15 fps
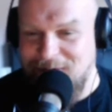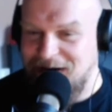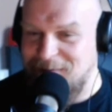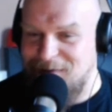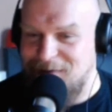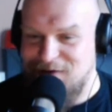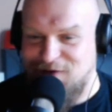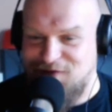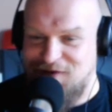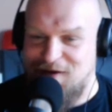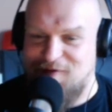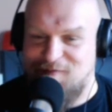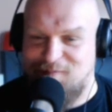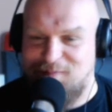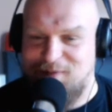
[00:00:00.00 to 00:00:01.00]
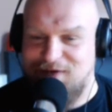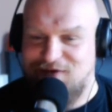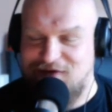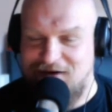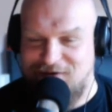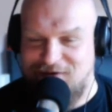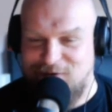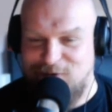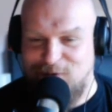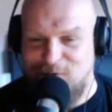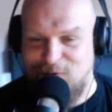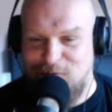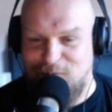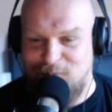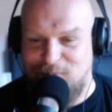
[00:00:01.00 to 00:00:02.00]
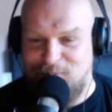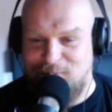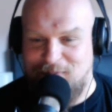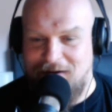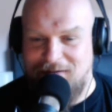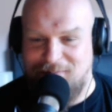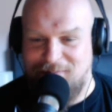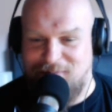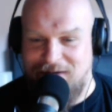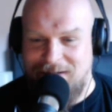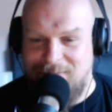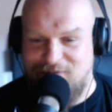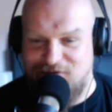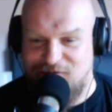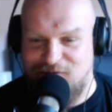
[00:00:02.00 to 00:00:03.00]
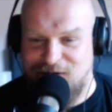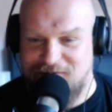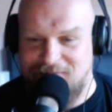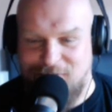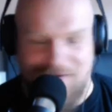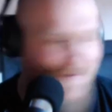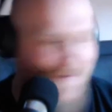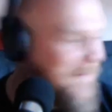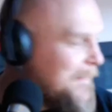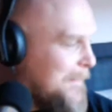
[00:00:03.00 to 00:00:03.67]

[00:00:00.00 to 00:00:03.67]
What about yourself, potato panpipes, you fuck of a boy?